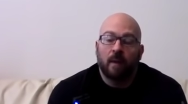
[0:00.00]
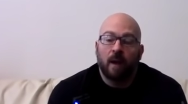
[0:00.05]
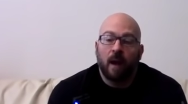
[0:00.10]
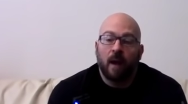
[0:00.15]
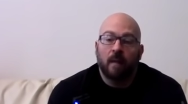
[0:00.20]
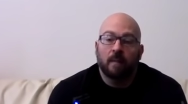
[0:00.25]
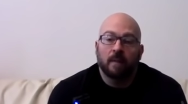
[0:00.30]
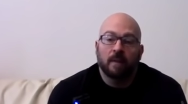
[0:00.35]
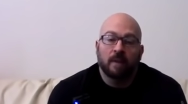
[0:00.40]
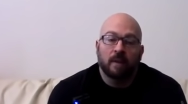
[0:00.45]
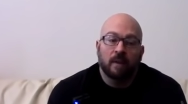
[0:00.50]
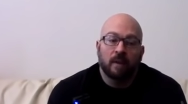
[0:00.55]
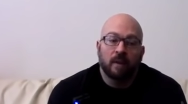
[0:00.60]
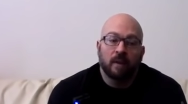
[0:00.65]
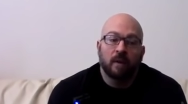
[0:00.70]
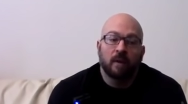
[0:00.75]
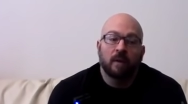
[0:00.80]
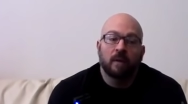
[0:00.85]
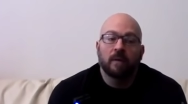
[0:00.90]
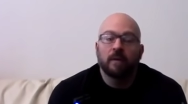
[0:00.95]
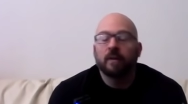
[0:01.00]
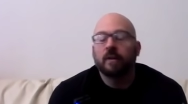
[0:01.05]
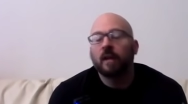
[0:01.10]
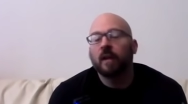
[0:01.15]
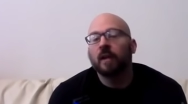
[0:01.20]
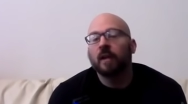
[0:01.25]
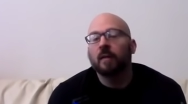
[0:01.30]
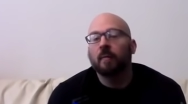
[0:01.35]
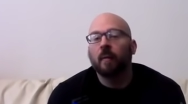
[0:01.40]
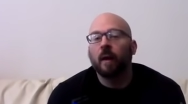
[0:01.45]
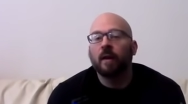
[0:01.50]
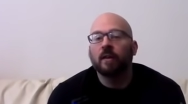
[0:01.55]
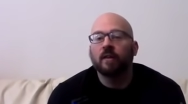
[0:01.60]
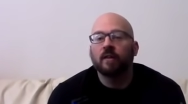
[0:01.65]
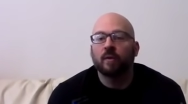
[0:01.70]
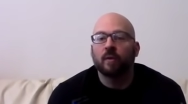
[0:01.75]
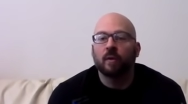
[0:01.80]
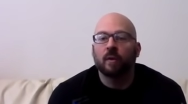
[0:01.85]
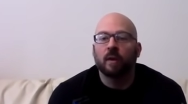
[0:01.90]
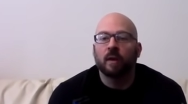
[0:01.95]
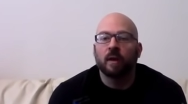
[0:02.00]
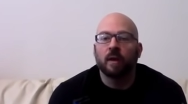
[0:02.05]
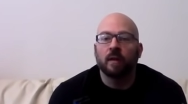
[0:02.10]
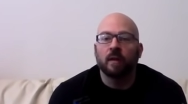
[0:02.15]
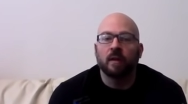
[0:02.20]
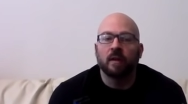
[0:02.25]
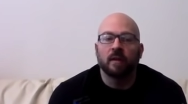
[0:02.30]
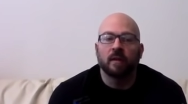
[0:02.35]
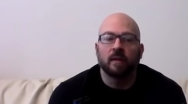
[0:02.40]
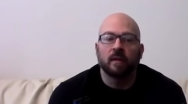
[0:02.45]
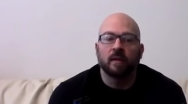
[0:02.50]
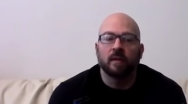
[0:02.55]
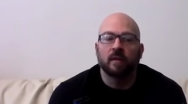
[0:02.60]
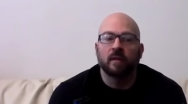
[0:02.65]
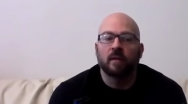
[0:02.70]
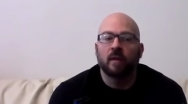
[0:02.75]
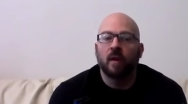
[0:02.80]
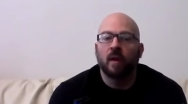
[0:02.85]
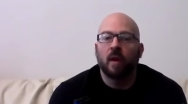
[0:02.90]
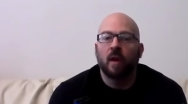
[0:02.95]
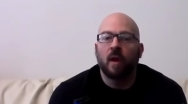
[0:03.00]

I'm still telling my story. This is